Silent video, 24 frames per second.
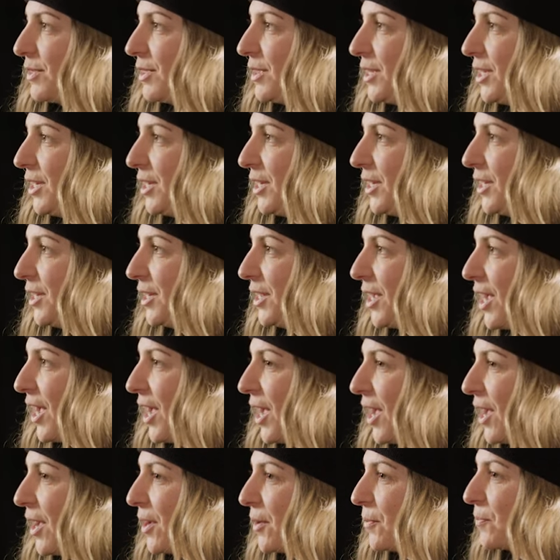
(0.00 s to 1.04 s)

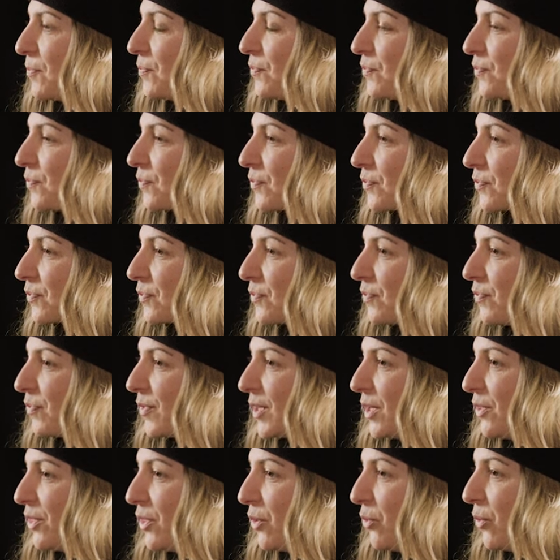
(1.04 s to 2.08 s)
the
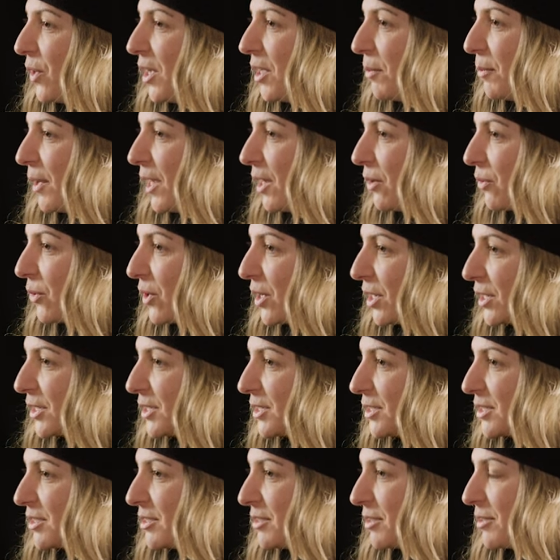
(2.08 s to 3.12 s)
way Matt
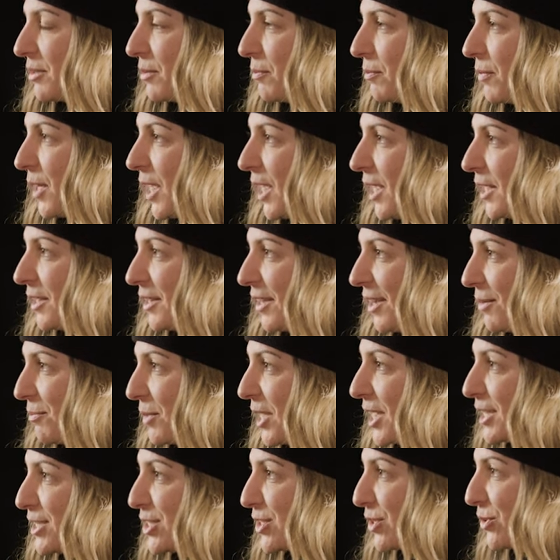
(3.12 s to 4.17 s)

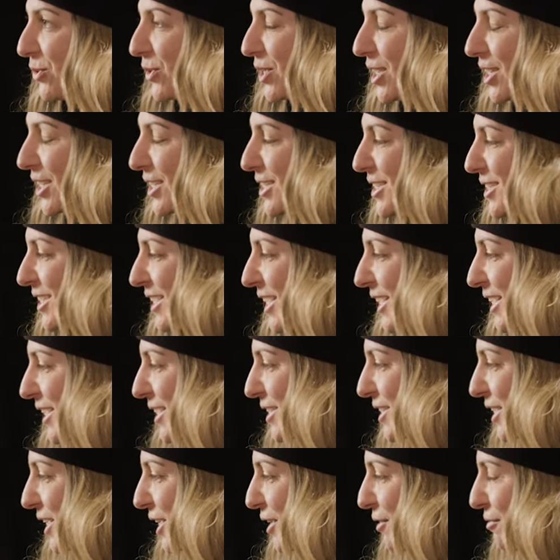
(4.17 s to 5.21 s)
Manser works
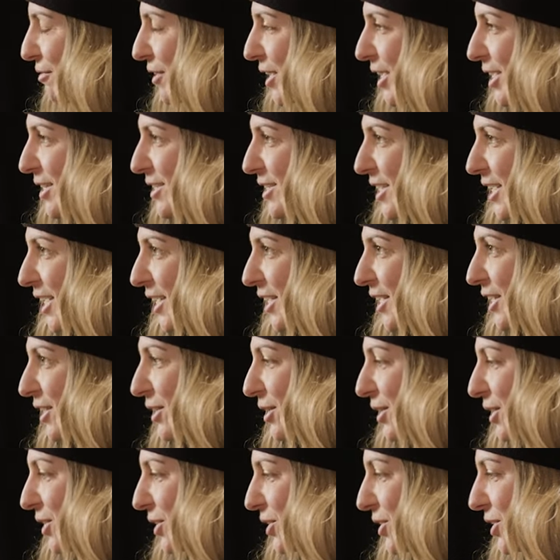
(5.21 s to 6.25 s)
is he finds any
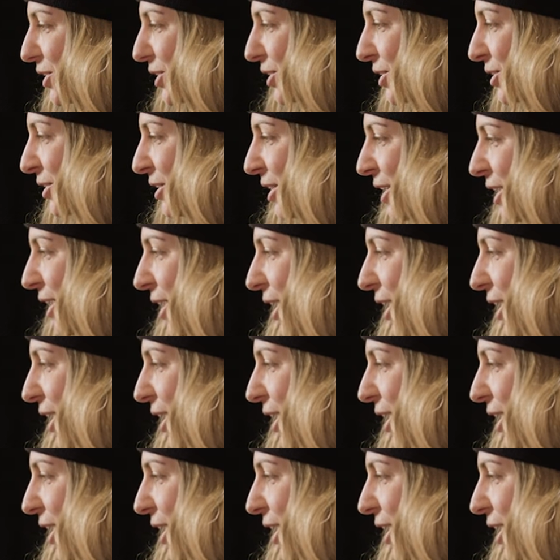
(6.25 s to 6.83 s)
little